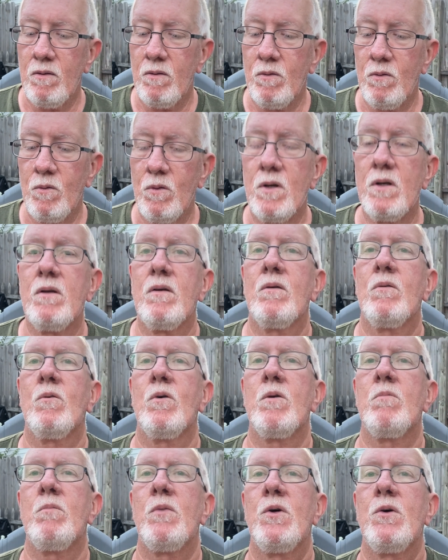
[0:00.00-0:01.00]

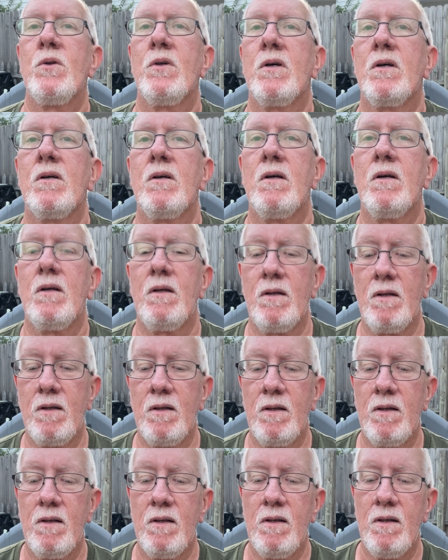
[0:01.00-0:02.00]
one booth, I
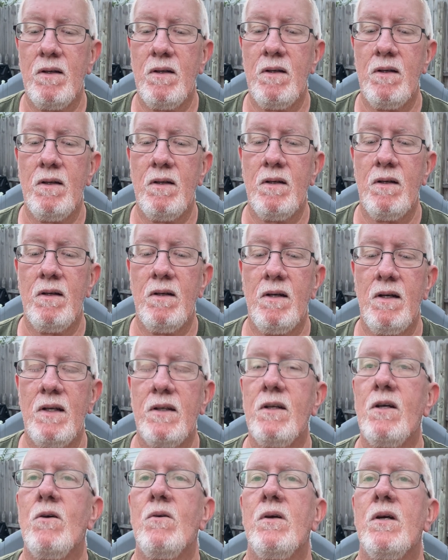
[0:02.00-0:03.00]
had to go